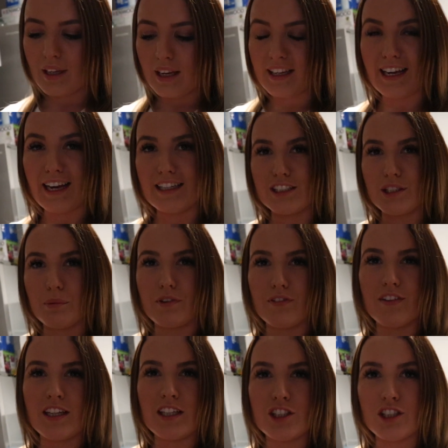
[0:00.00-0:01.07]
Okay, so
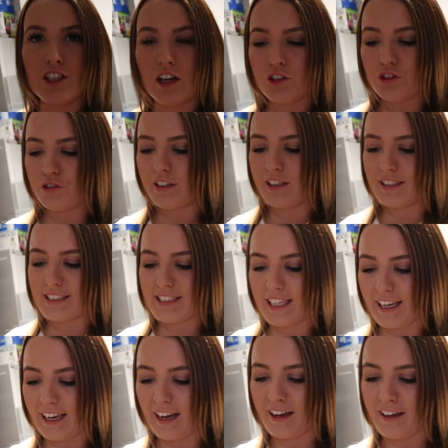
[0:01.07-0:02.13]
we're finishing our drinks
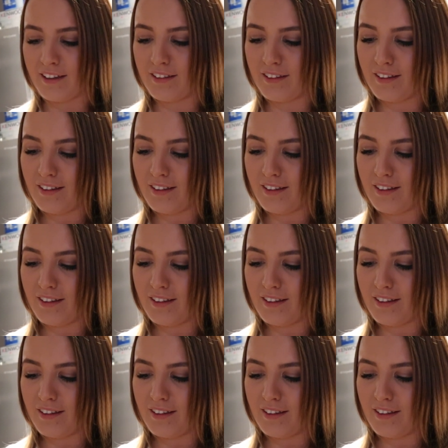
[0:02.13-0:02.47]
here.